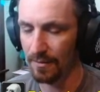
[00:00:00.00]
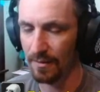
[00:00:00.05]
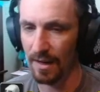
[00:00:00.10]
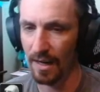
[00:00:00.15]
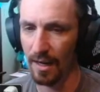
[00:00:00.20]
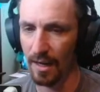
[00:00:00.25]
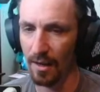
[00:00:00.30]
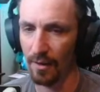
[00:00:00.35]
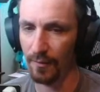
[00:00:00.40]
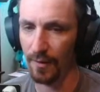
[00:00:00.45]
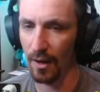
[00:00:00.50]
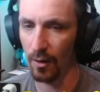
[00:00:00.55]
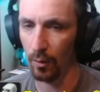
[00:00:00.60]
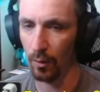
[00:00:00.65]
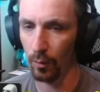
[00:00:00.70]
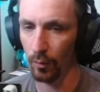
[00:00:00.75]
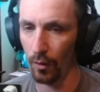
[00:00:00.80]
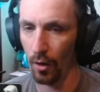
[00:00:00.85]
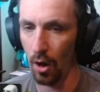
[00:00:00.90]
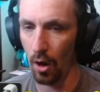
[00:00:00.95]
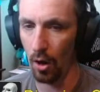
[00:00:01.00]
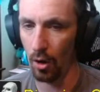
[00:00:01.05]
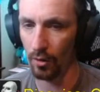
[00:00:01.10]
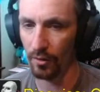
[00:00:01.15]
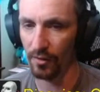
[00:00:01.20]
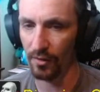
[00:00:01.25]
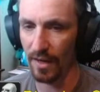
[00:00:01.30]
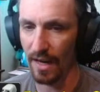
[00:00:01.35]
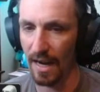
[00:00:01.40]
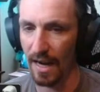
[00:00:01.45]
and if I hold
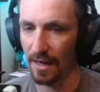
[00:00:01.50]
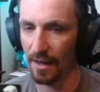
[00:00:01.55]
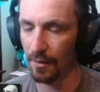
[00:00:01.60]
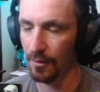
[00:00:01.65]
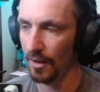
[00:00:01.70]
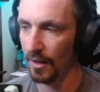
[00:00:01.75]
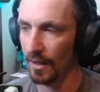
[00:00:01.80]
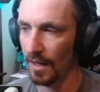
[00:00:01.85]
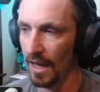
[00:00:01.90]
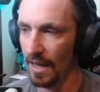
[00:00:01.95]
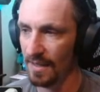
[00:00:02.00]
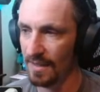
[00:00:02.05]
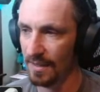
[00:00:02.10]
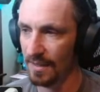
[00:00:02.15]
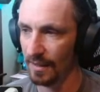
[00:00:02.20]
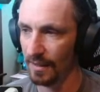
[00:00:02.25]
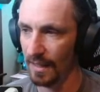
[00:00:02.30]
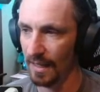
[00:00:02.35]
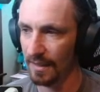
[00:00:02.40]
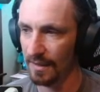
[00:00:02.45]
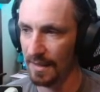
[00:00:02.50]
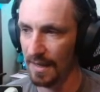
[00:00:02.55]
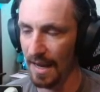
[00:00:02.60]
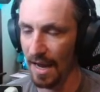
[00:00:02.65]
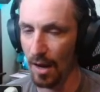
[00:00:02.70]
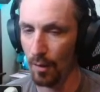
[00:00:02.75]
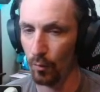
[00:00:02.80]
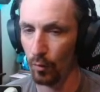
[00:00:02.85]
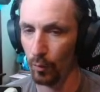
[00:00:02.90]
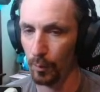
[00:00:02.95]
Alt, anything I select
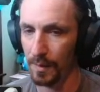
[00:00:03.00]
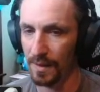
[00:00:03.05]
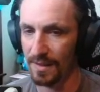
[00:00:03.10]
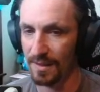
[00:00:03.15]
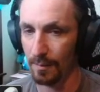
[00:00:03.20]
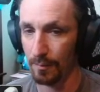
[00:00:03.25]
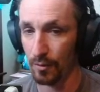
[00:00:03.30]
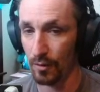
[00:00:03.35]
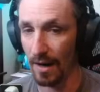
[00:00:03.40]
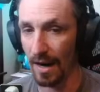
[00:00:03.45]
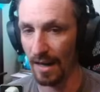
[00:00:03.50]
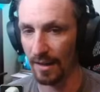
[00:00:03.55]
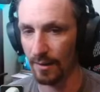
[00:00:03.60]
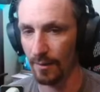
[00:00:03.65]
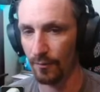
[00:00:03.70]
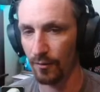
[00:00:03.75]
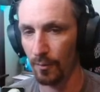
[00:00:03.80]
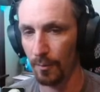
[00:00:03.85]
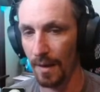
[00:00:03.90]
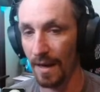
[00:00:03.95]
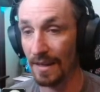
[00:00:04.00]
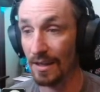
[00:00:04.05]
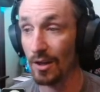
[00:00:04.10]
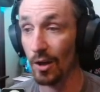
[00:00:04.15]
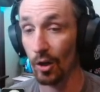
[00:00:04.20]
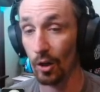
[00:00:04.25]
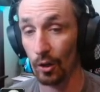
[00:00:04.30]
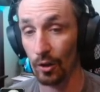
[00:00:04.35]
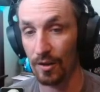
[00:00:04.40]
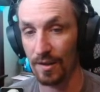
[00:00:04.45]
now will be subtracted from my
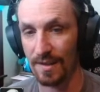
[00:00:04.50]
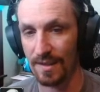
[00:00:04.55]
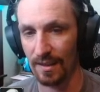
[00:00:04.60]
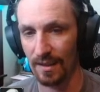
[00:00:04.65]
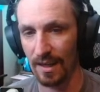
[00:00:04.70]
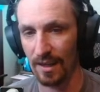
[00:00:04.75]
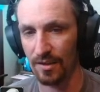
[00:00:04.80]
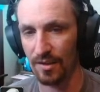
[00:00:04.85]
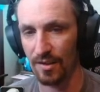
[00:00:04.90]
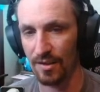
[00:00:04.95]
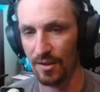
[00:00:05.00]
current selection.